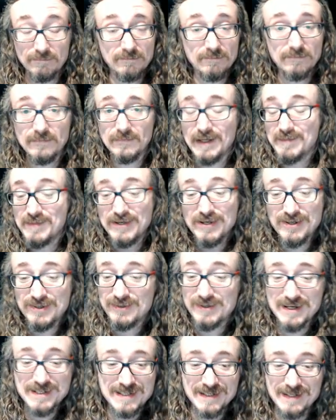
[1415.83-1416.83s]
I mean, who
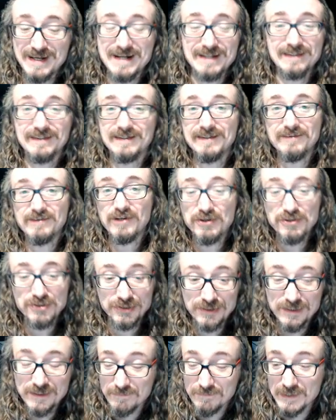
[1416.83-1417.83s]
doesn't like the
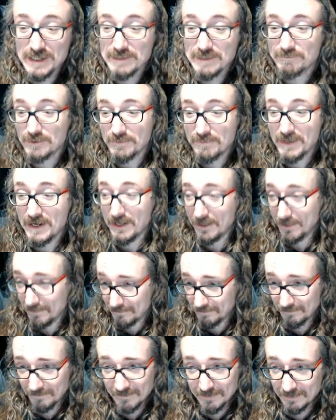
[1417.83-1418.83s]
notion of being prepared?
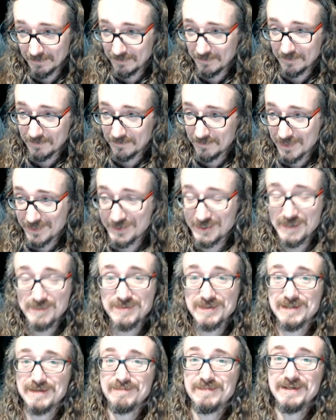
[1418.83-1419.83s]
Uh, that
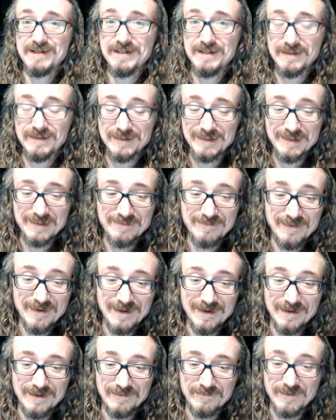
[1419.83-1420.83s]
seems to be a good uh,
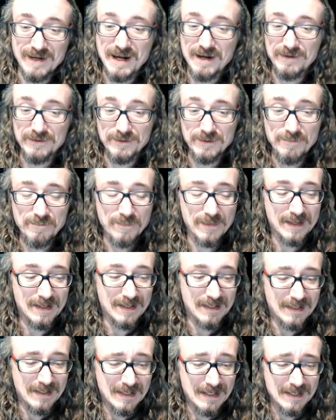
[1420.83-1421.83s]
value.
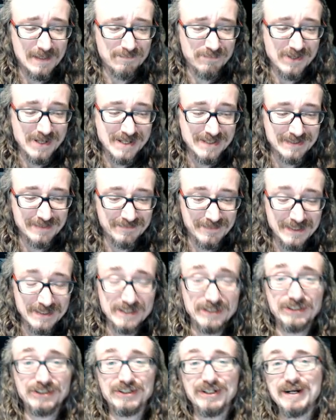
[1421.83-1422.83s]
And plus, if they
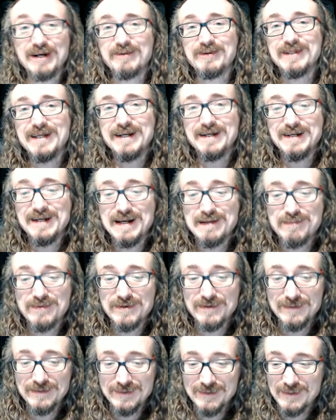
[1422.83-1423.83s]
did share with that
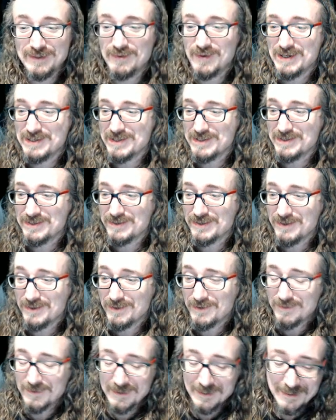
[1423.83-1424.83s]
neighbor who wasn't
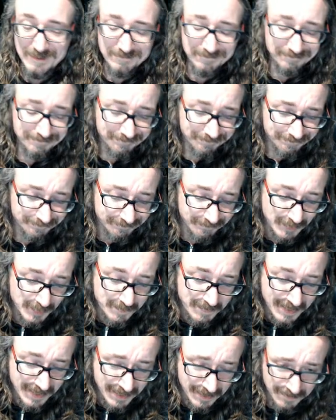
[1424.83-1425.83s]
so uh,
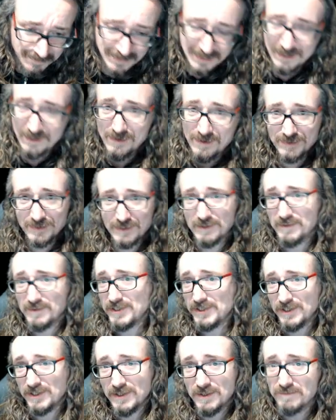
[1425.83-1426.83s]
prepared, that also would
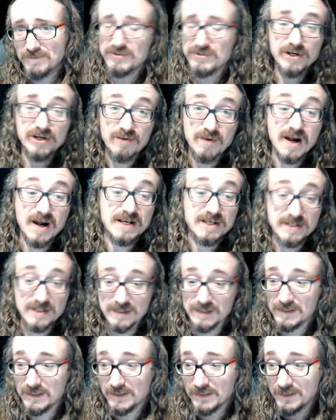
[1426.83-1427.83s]
show
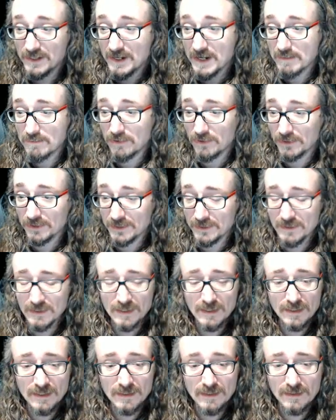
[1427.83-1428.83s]
generosity and a neighborly
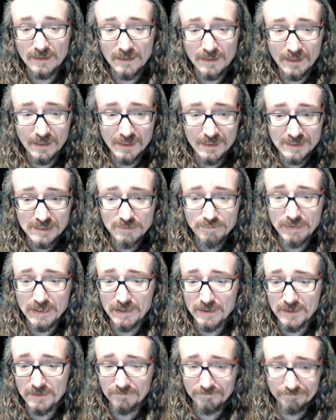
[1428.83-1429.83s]
uh, spirit.